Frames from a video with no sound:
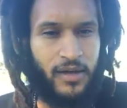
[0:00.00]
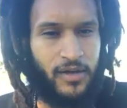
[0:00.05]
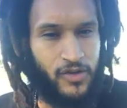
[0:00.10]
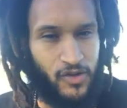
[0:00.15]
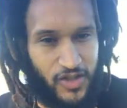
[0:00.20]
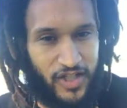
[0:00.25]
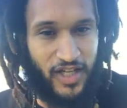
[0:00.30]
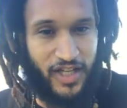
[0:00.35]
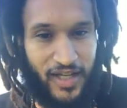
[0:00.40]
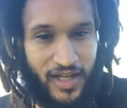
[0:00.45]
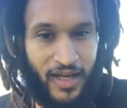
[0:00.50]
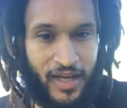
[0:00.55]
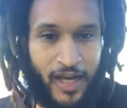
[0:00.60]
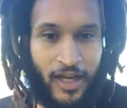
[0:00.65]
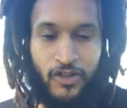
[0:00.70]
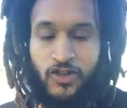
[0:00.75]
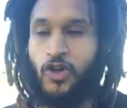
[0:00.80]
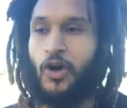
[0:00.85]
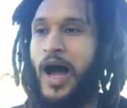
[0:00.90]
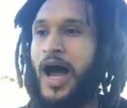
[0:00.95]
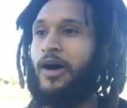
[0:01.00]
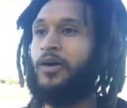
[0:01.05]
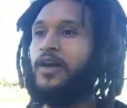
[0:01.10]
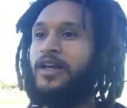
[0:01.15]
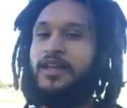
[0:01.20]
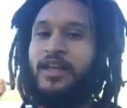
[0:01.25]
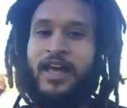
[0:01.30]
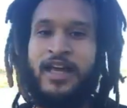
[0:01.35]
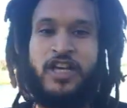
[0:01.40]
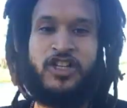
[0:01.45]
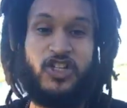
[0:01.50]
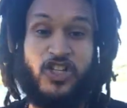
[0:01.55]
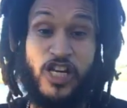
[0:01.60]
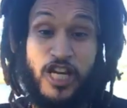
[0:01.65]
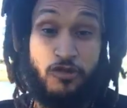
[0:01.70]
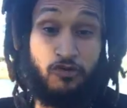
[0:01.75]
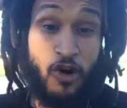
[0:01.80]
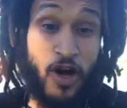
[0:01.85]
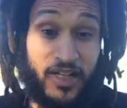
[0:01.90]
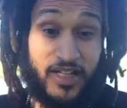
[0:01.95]
You see? So how can
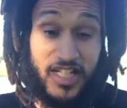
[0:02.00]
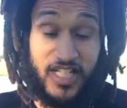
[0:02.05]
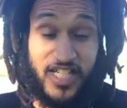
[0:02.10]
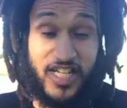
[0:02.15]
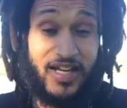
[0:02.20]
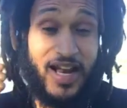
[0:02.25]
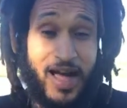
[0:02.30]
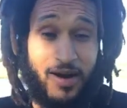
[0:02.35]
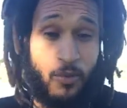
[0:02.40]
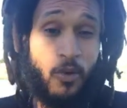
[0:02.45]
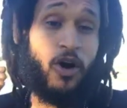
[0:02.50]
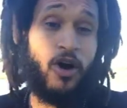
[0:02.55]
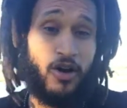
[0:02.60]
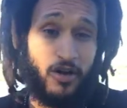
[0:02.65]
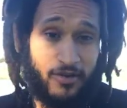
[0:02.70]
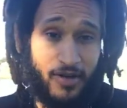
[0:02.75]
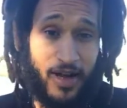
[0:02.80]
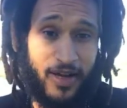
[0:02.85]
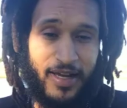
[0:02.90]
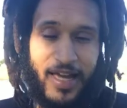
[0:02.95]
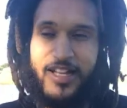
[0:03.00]
she running shit at work, right?